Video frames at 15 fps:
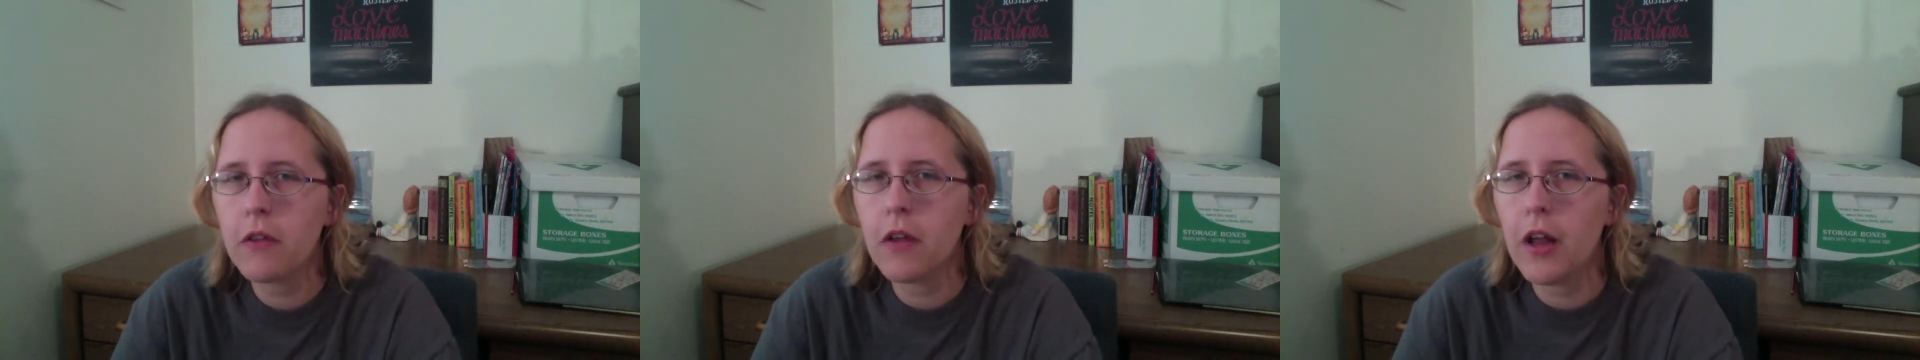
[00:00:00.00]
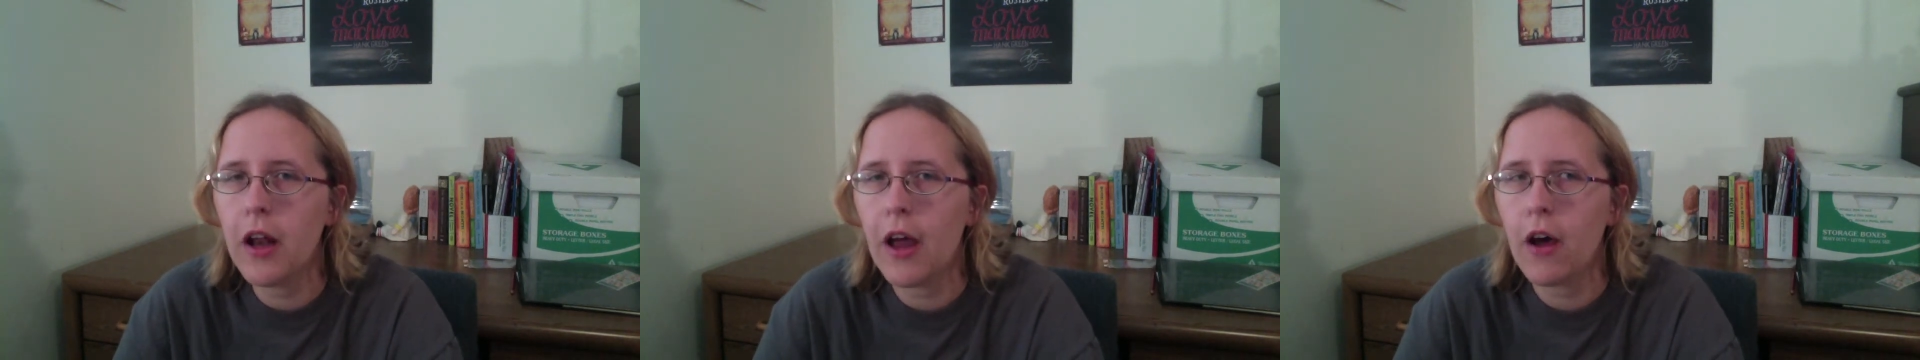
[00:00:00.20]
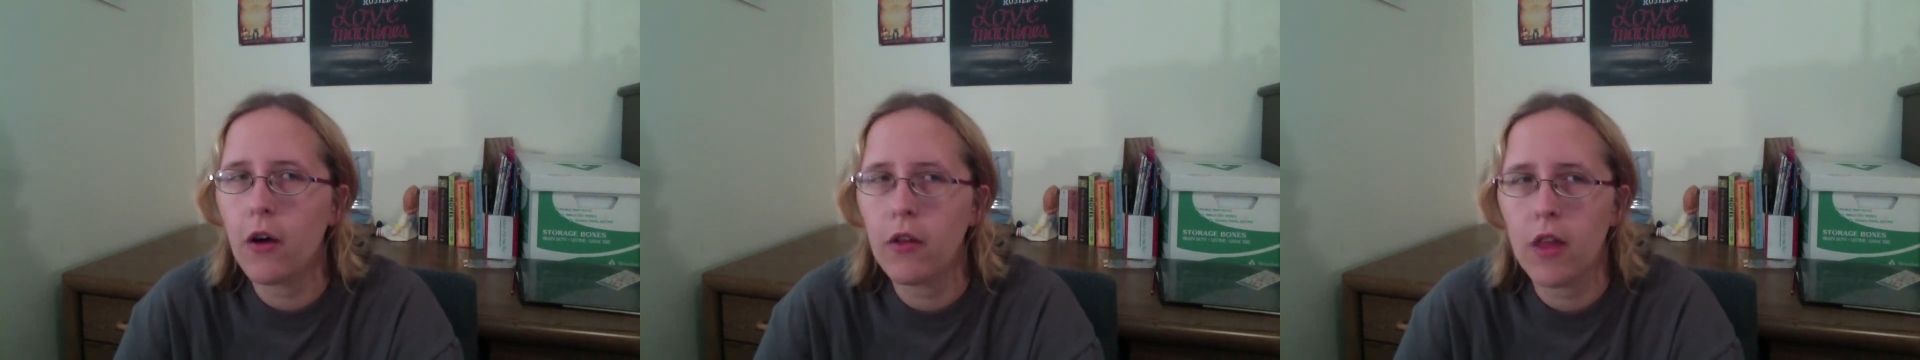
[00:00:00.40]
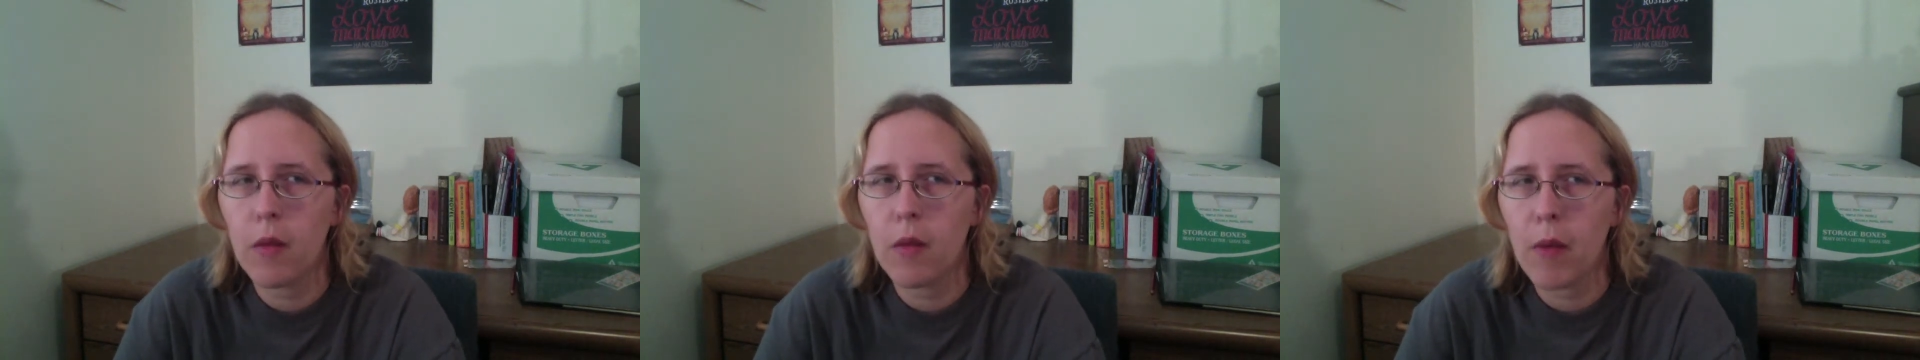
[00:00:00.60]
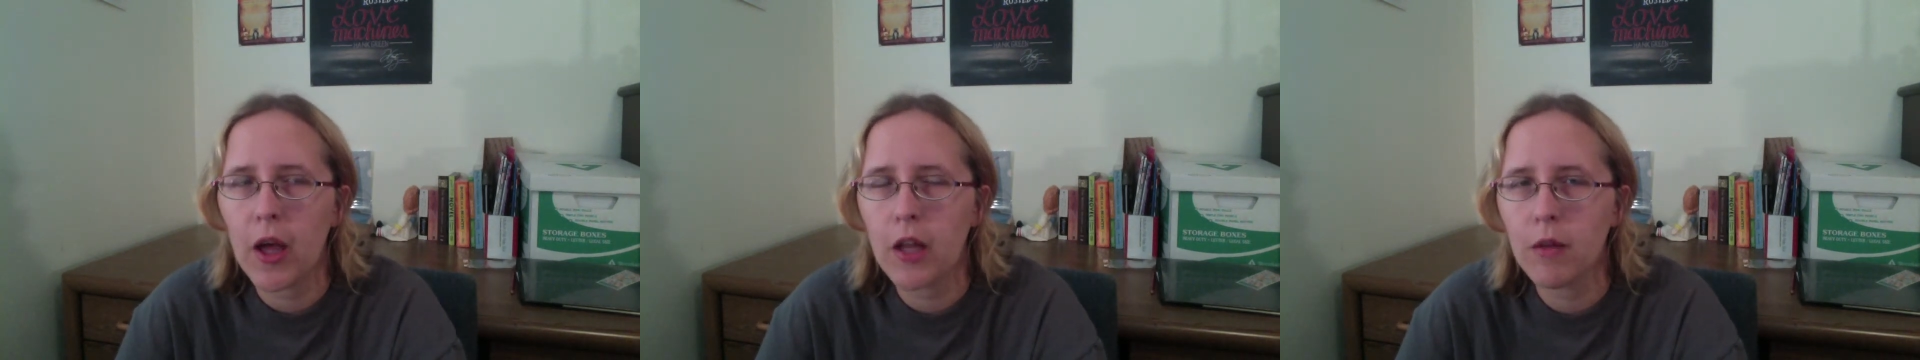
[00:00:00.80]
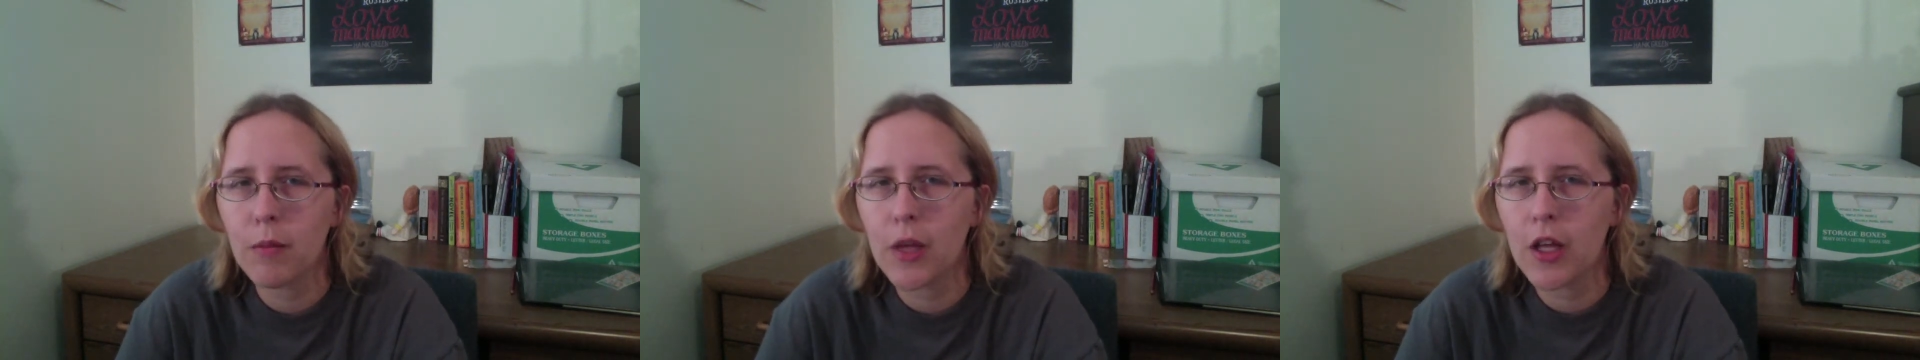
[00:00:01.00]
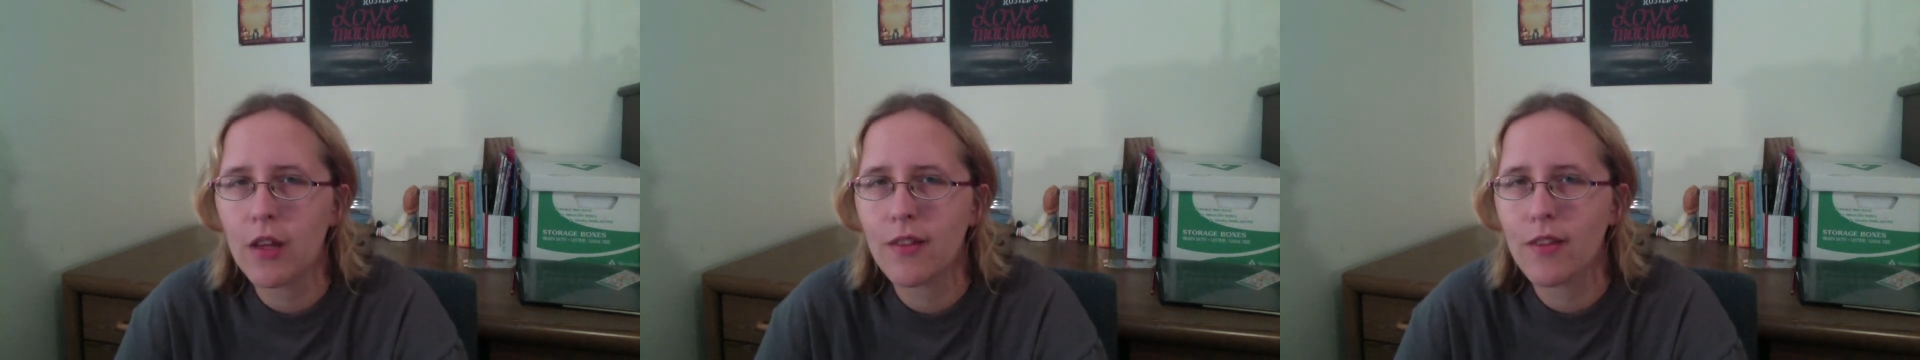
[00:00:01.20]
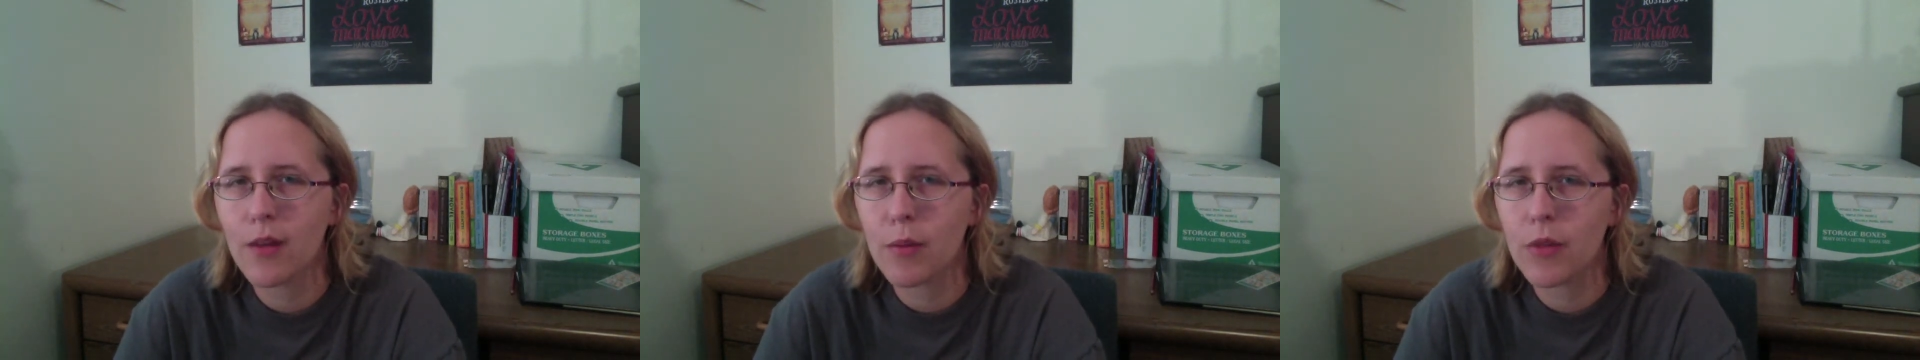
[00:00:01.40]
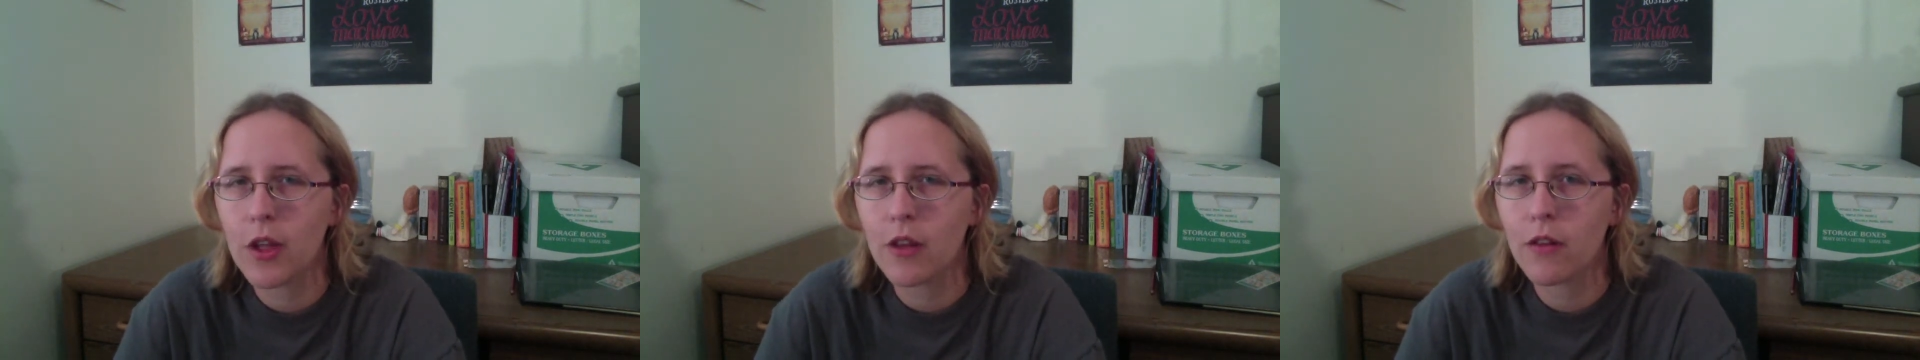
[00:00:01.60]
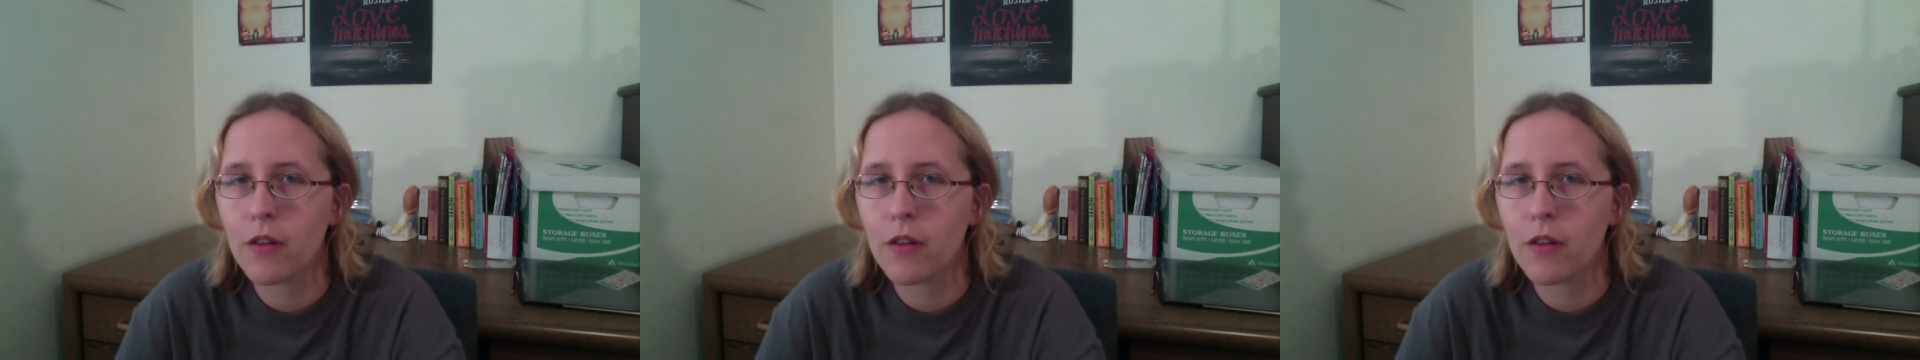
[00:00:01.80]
and how they might mean something